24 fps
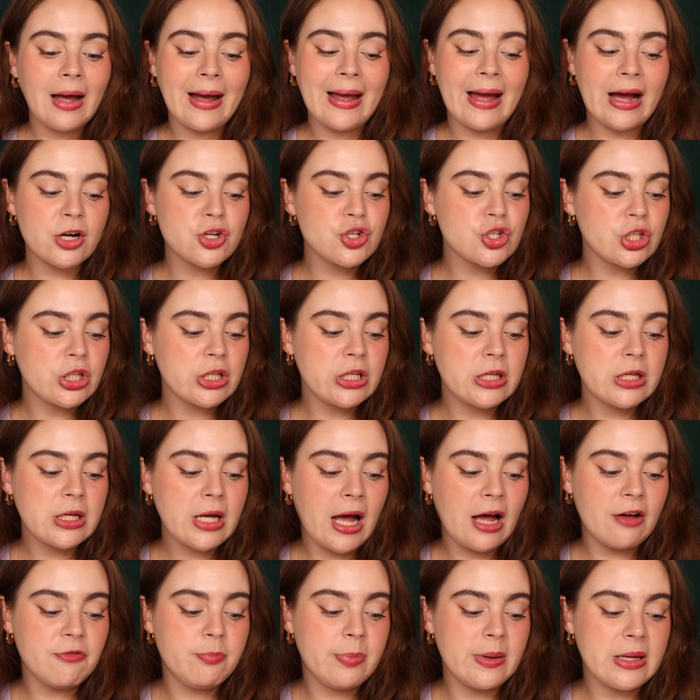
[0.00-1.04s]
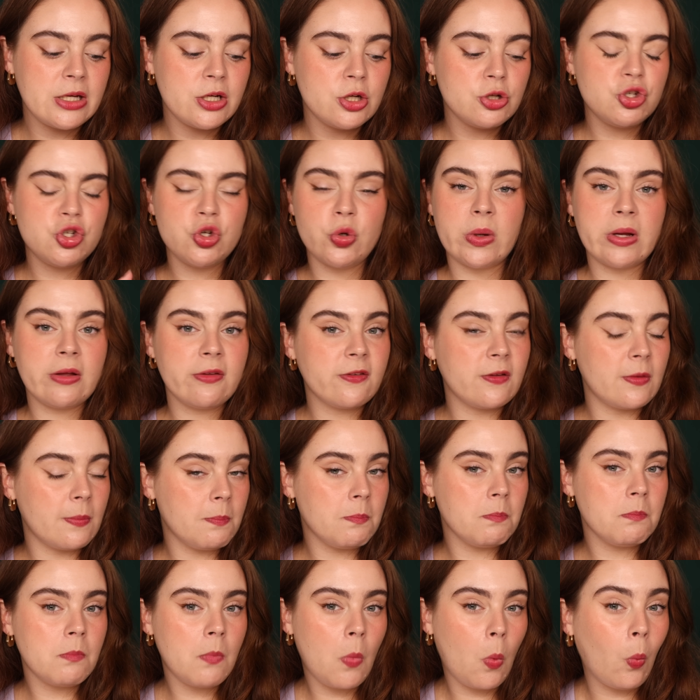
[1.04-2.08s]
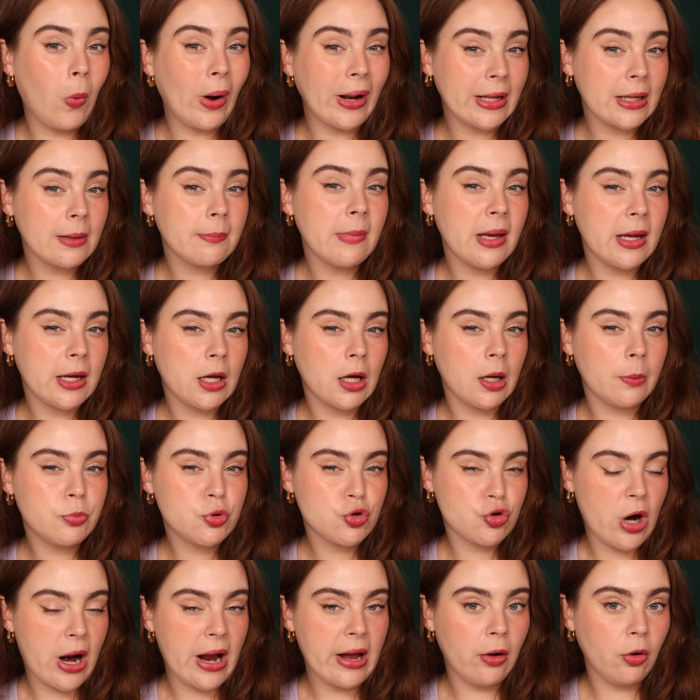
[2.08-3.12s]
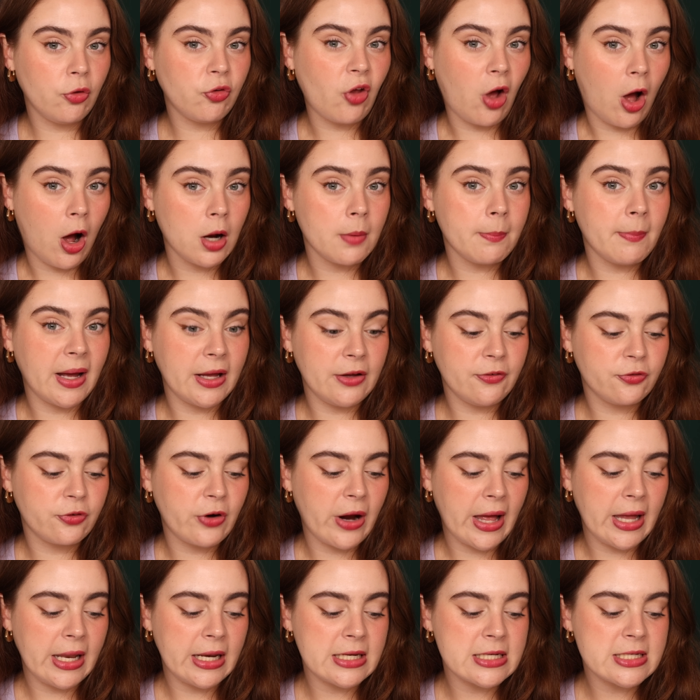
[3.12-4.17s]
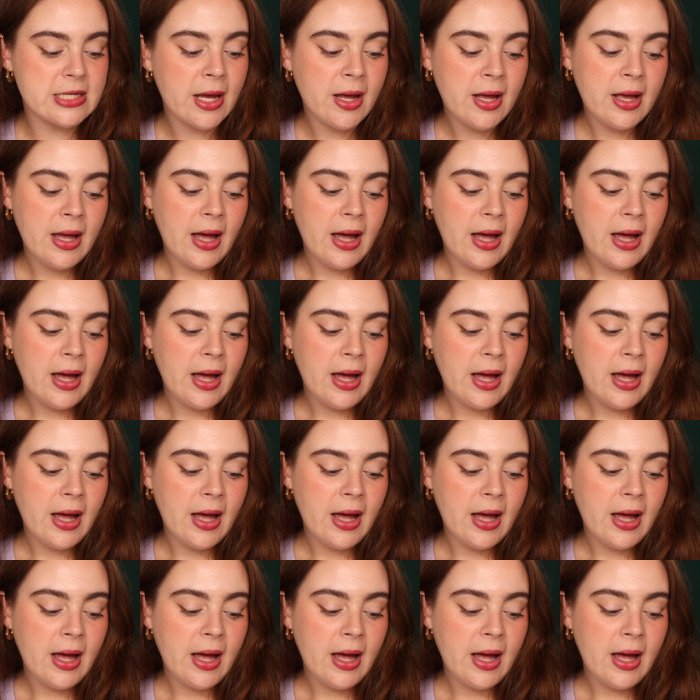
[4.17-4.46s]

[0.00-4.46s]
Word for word: I actually have been doing some wedding makeup trials on my friend